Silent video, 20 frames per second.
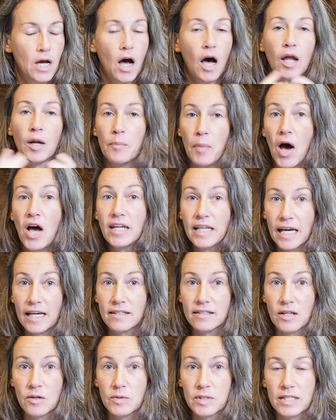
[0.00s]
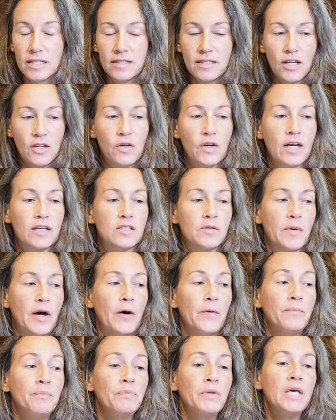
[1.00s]
on a podcast I was going to tell you guys
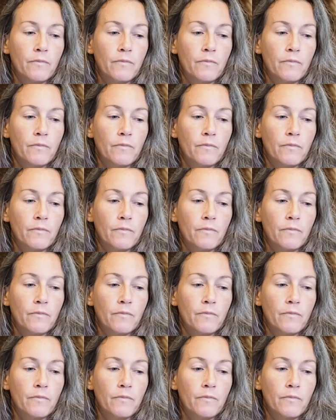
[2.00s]
about.